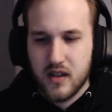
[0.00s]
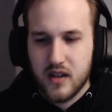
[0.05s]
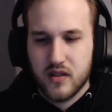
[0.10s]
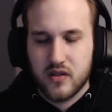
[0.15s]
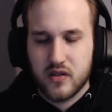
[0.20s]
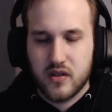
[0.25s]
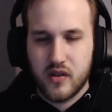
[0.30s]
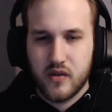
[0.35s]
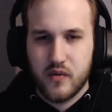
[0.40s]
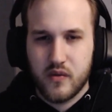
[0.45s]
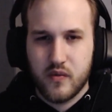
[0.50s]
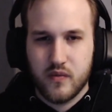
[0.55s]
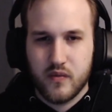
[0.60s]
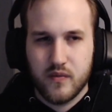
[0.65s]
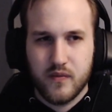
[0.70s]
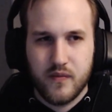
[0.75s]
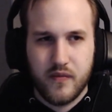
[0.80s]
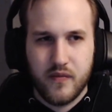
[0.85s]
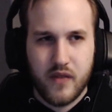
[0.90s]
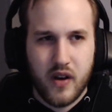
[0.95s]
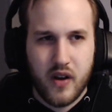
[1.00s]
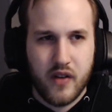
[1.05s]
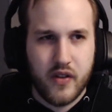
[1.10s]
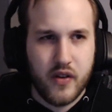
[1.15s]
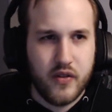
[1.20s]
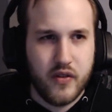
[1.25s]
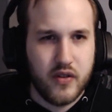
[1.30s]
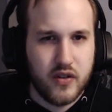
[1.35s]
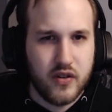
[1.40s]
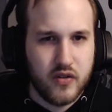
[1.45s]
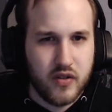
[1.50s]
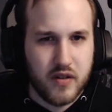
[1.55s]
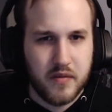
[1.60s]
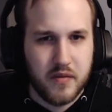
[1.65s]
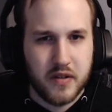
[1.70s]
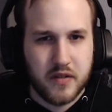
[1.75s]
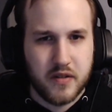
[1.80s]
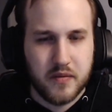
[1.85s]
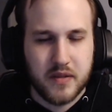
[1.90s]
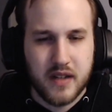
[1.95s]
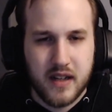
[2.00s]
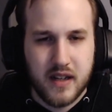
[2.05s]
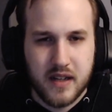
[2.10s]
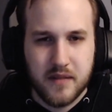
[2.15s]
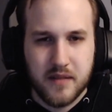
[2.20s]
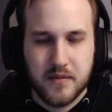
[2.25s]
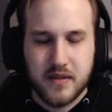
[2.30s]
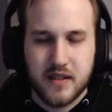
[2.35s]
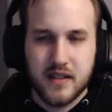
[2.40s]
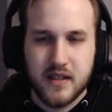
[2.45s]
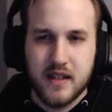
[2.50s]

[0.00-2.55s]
So although you can trigger multiple times,